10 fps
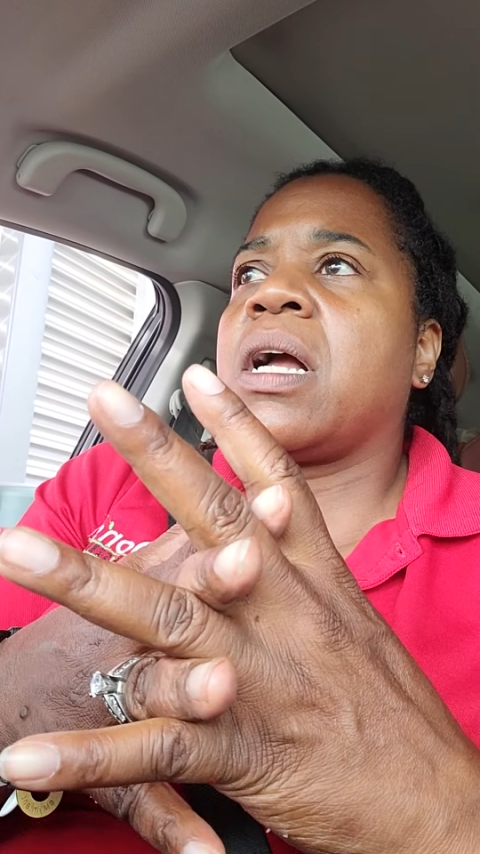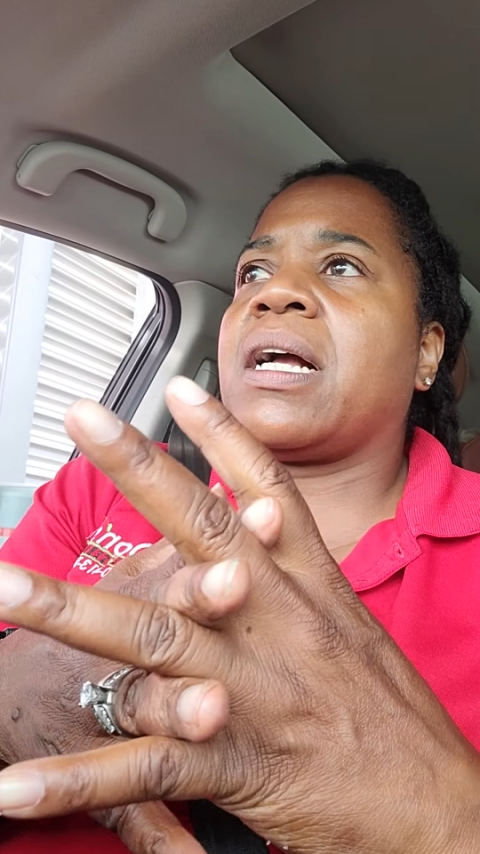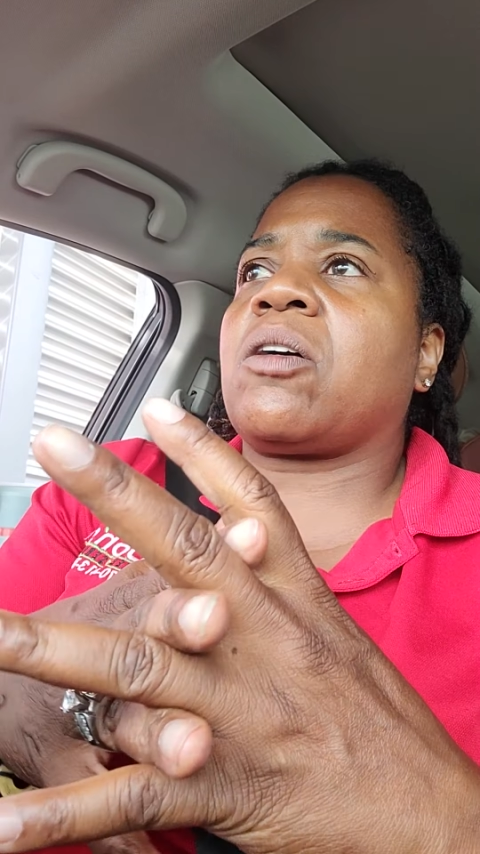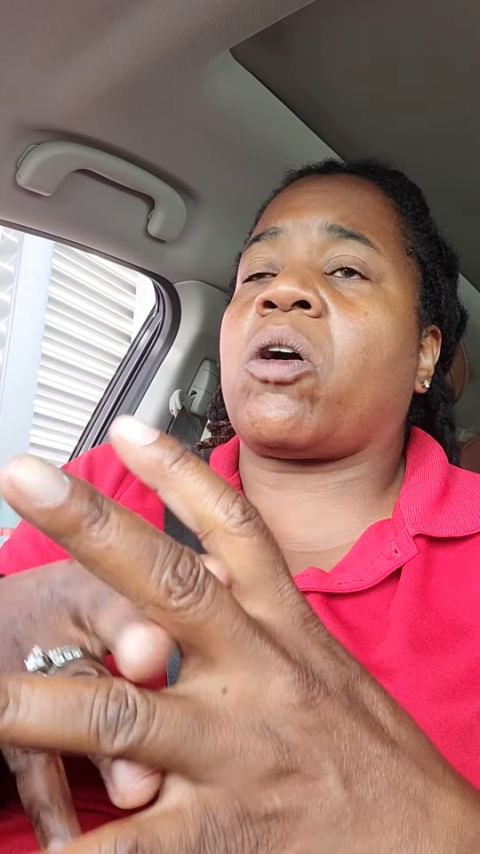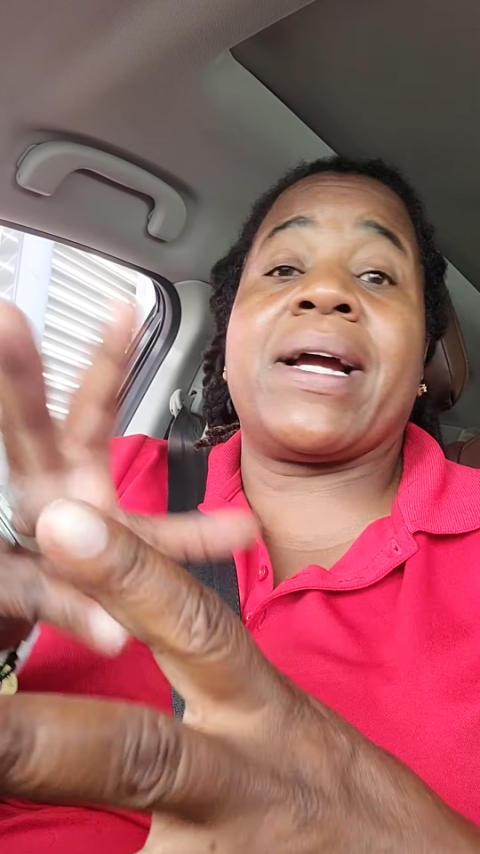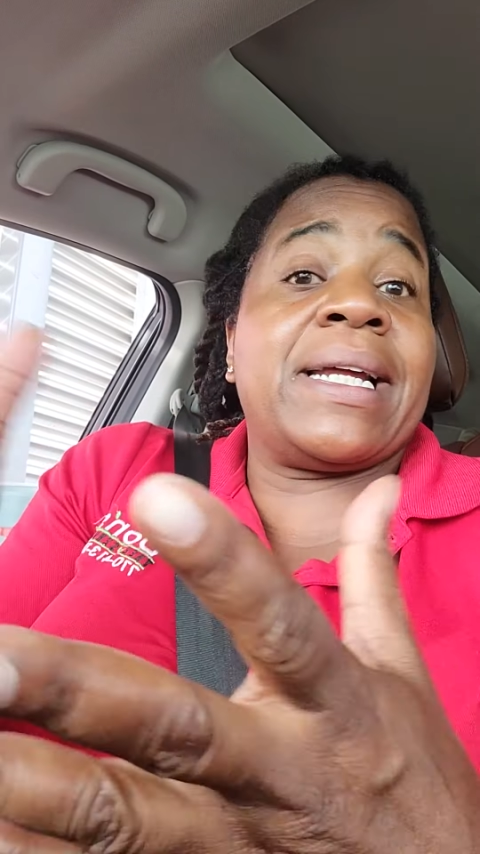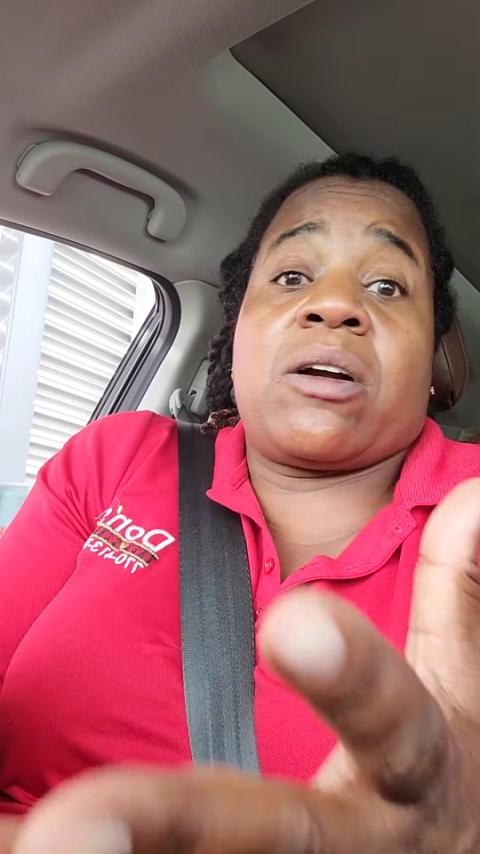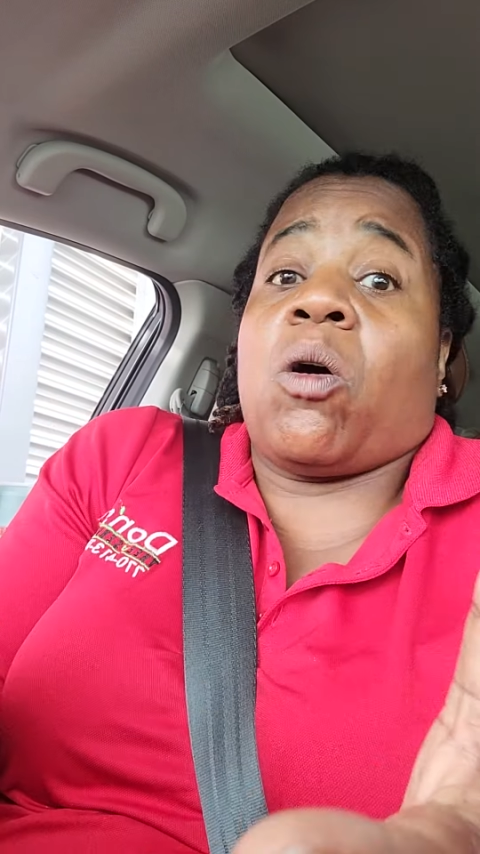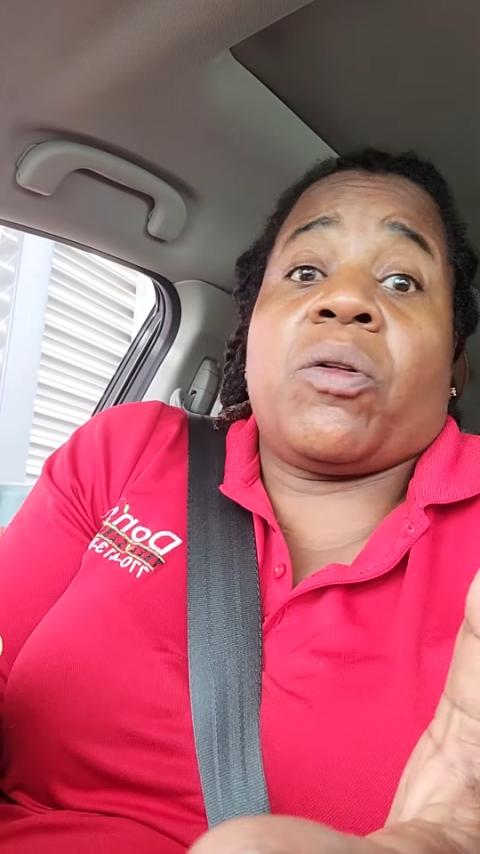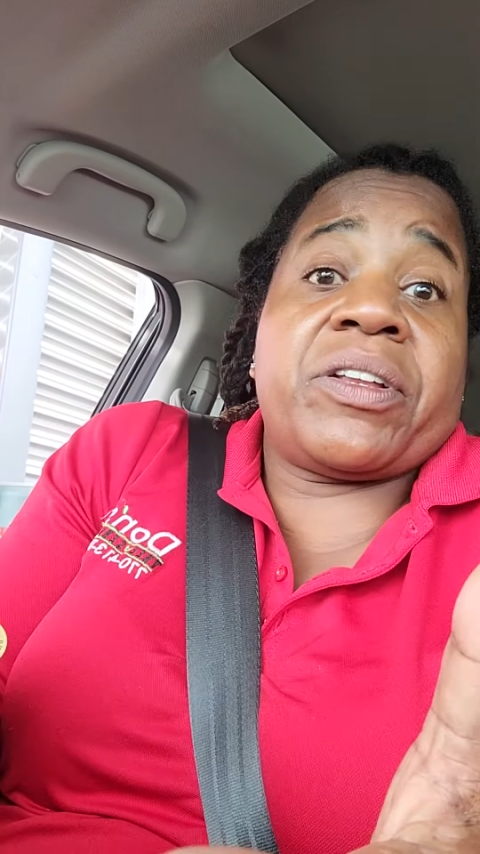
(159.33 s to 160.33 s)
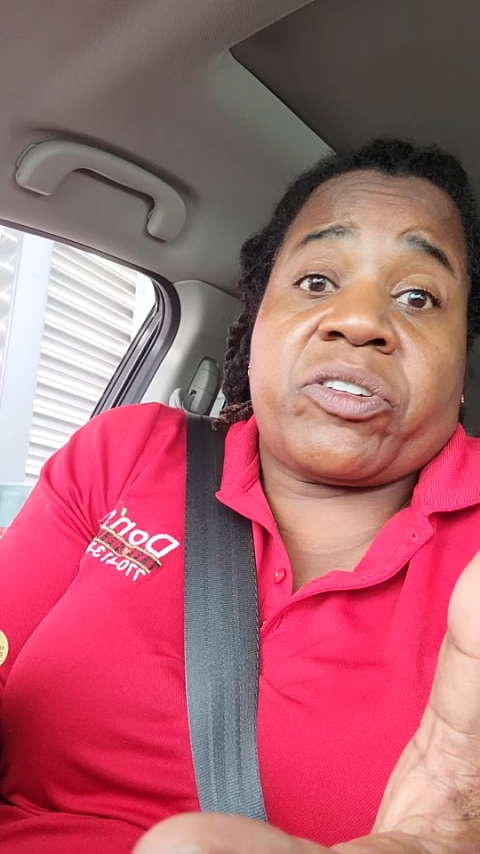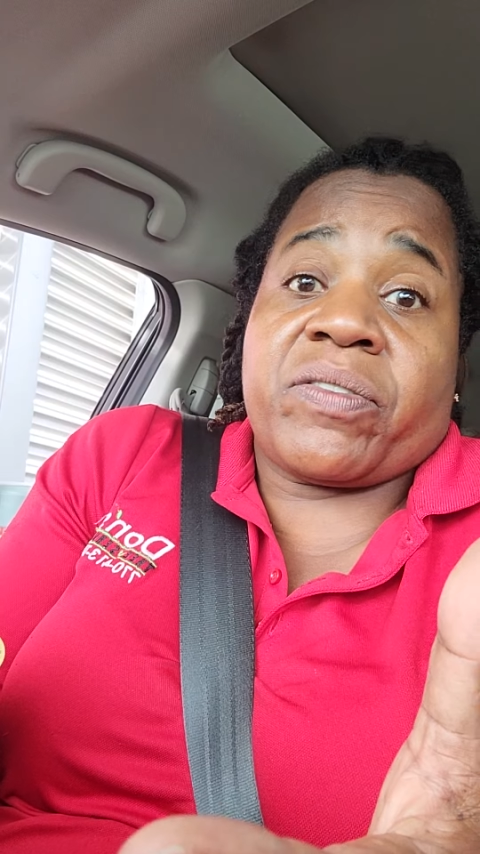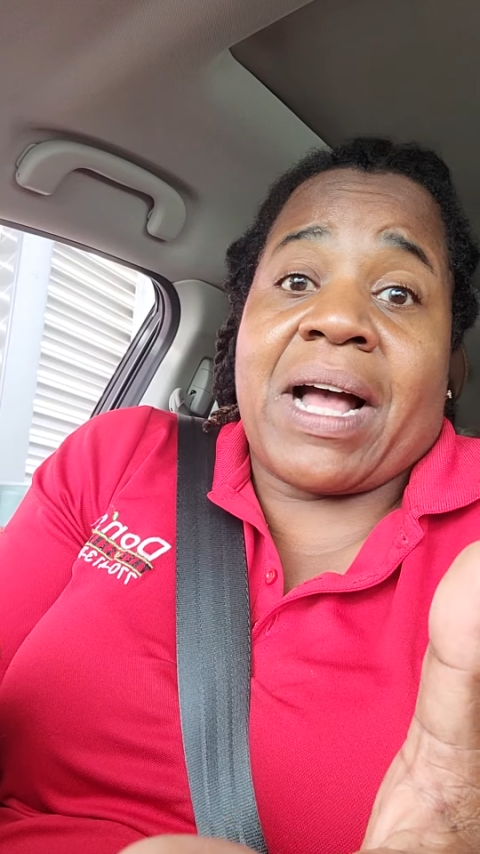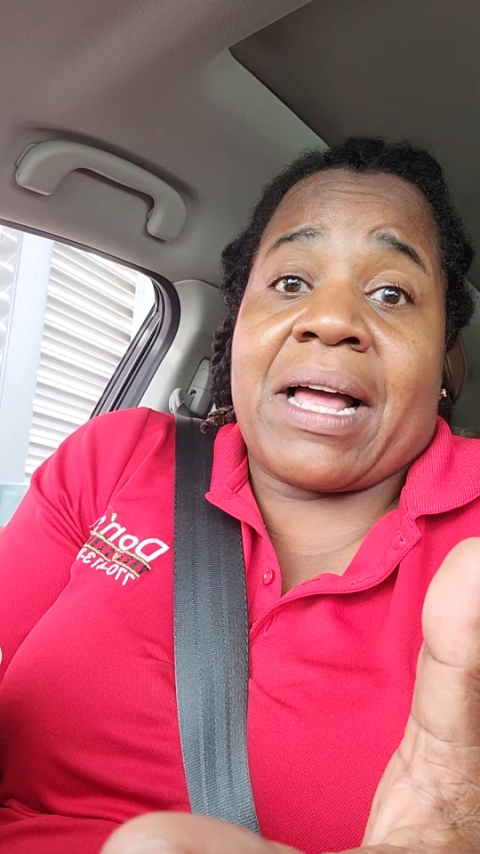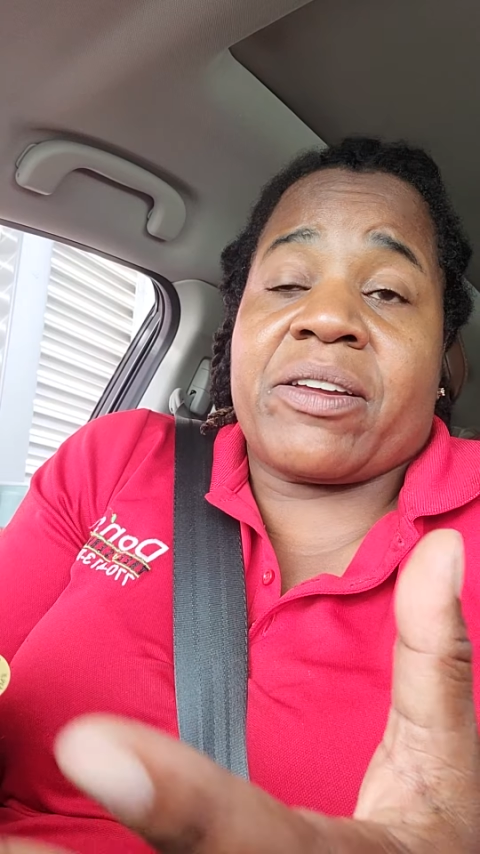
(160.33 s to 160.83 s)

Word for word: eh, or any goal that you got.